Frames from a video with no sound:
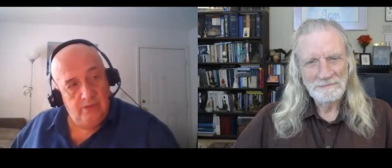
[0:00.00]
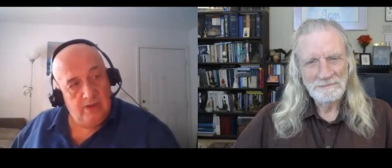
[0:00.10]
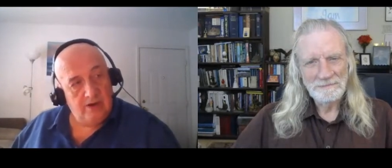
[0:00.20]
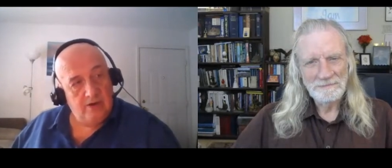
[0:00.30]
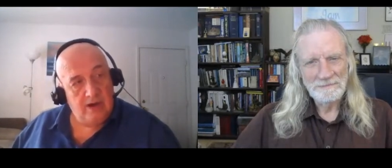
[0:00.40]

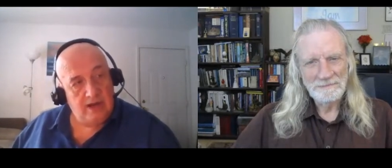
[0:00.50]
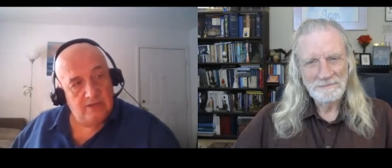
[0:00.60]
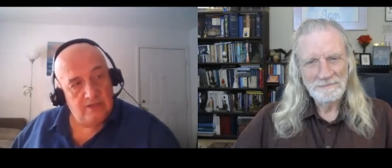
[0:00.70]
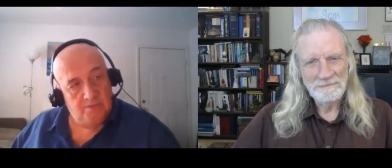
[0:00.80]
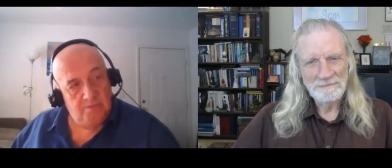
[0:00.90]
Speaker 1: there
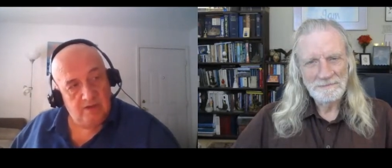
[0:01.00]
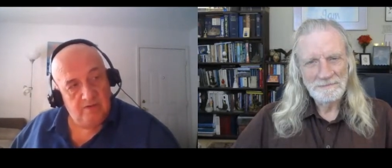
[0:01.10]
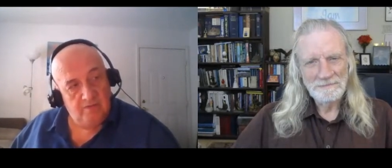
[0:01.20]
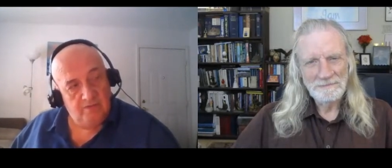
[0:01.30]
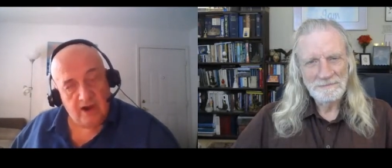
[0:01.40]
has
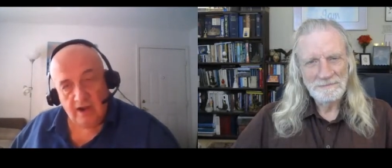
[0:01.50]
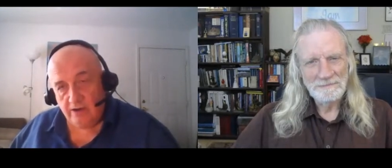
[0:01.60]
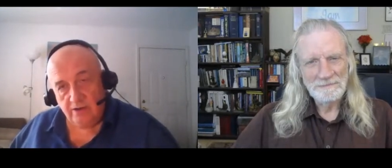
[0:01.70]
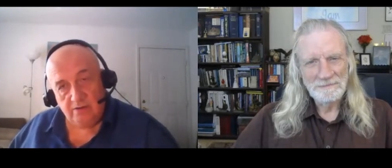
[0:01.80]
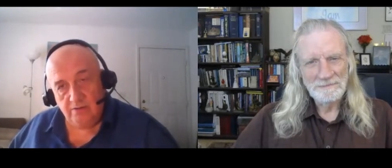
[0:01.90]
been very
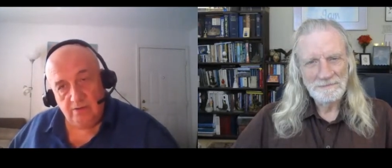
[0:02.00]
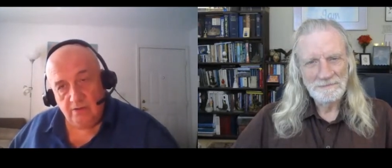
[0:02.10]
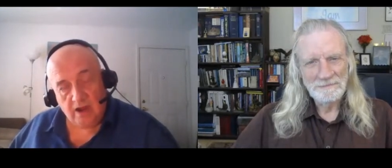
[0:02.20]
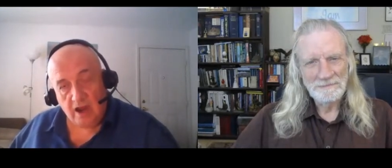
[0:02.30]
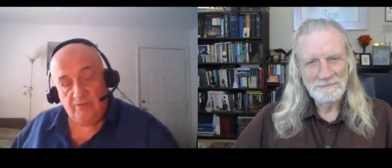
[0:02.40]
little
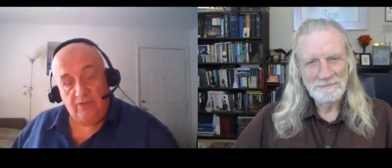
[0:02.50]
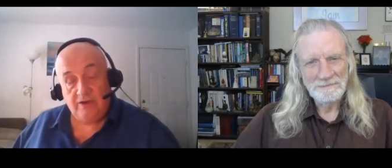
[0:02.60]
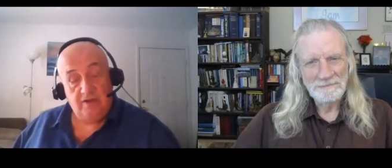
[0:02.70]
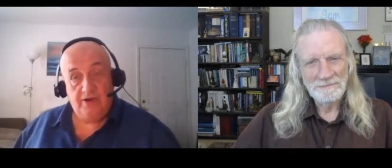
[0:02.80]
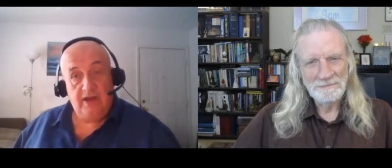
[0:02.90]

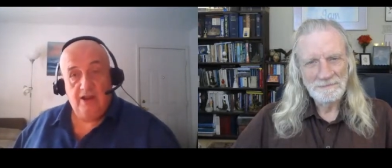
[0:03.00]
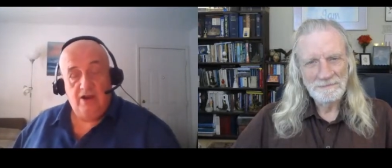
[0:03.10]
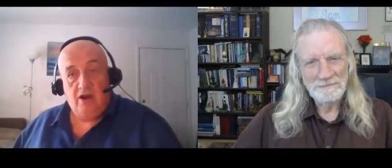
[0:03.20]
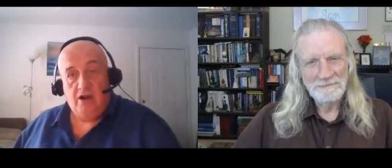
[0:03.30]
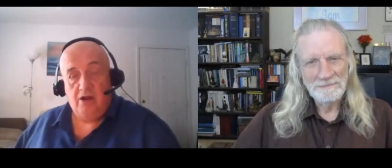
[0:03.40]
conflict if any at
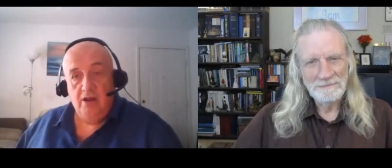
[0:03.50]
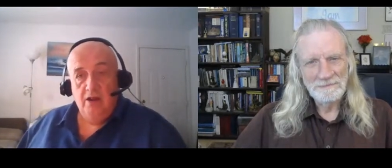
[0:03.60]
all